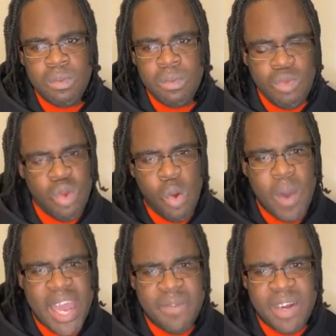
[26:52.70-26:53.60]
No
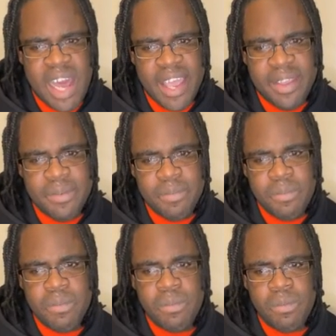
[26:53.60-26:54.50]
word of a lie.
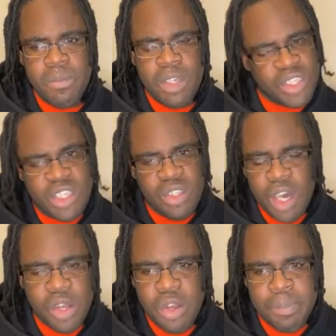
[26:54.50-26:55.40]
She's
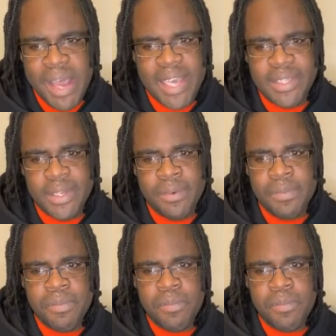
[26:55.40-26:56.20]
not a good person.